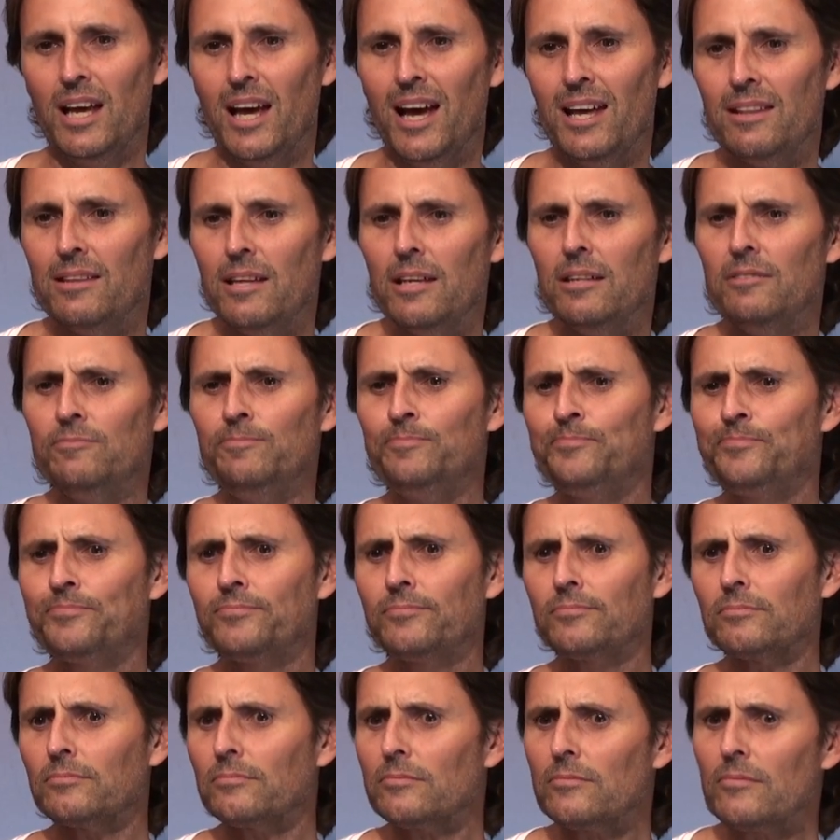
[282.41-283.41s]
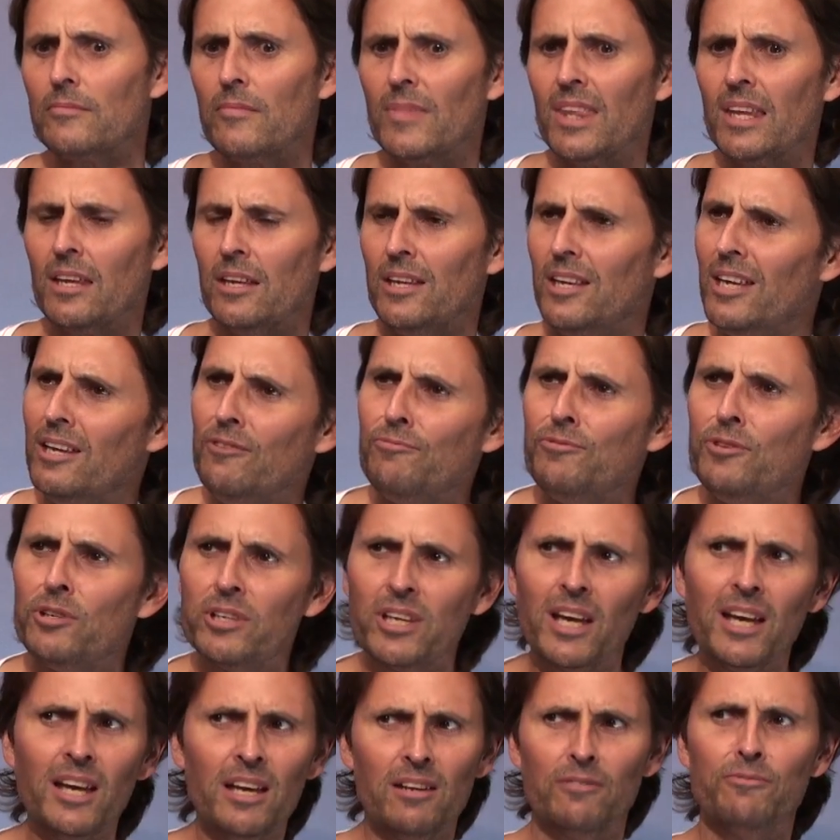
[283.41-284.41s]
And then, if you
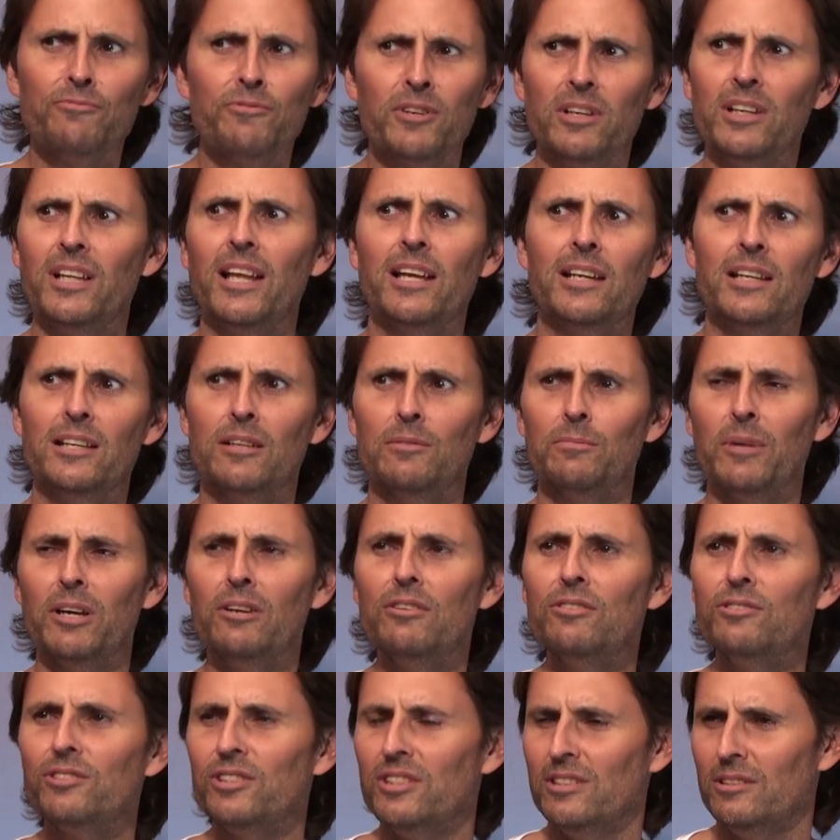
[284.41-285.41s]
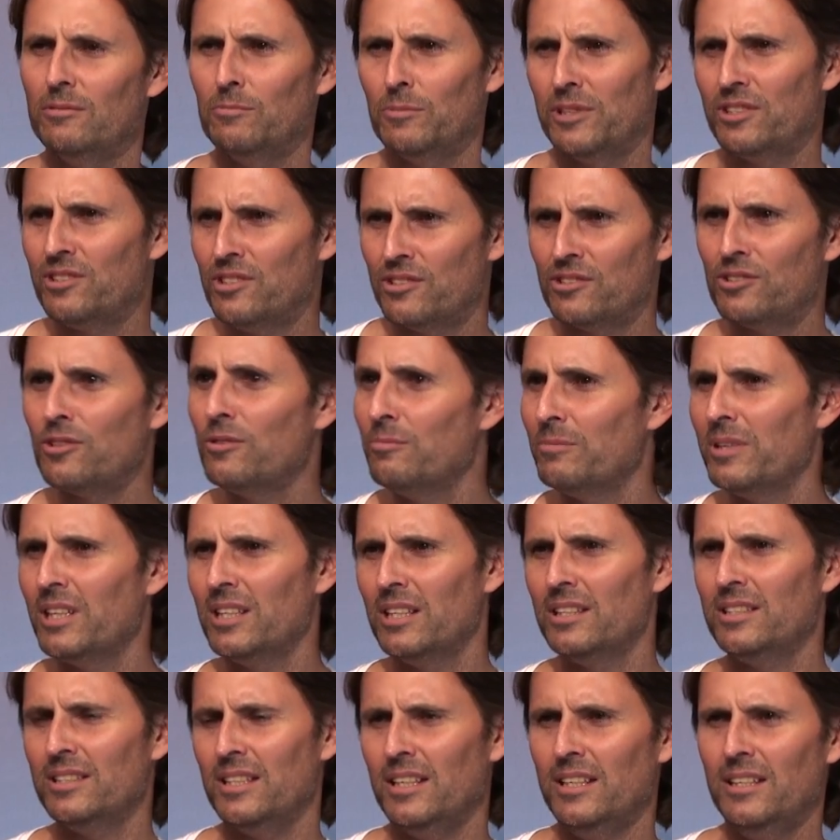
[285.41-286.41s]
can't feel any emotion, which is
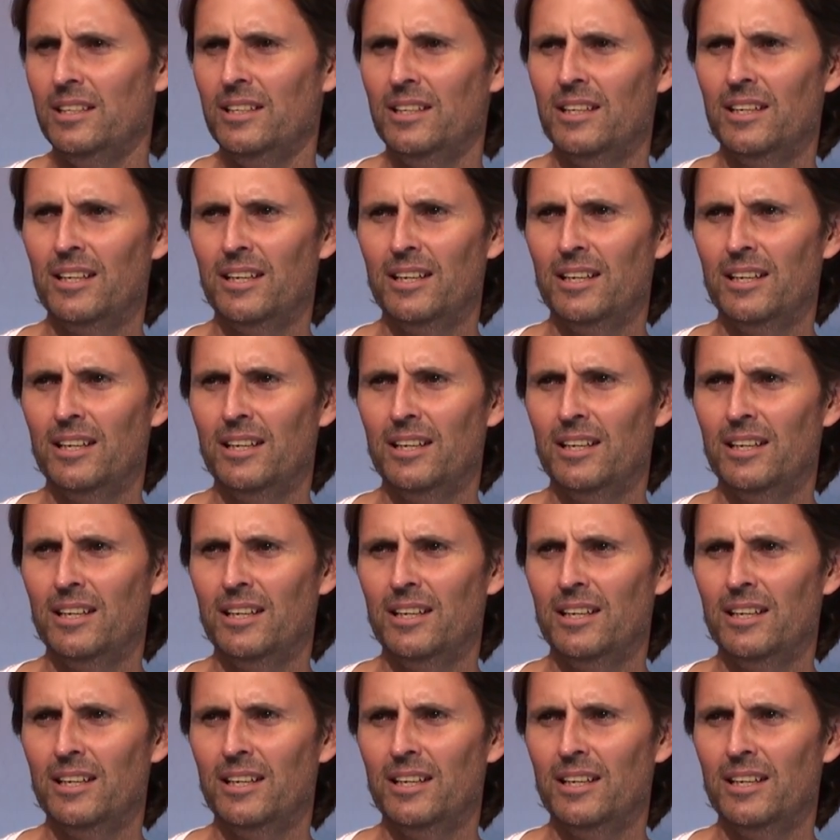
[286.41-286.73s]
humility,